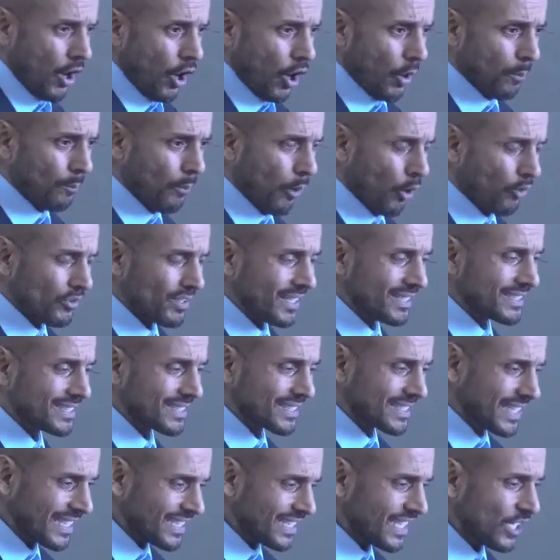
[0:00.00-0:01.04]
upon the
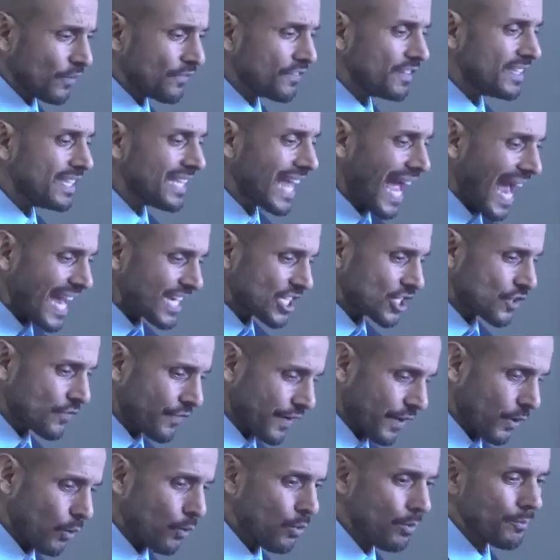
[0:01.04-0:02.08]
city of
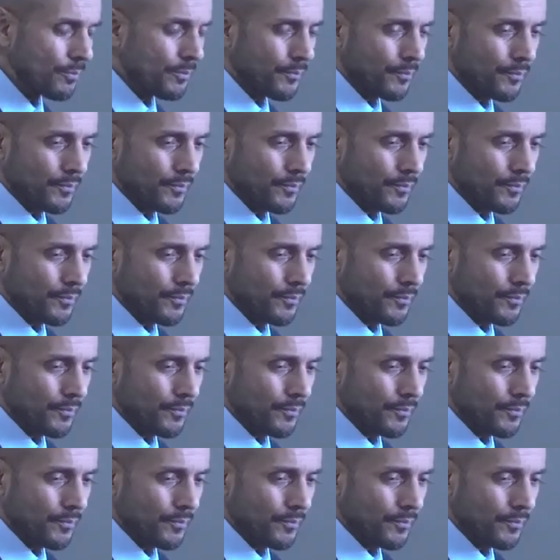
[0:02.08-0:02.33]
Nashville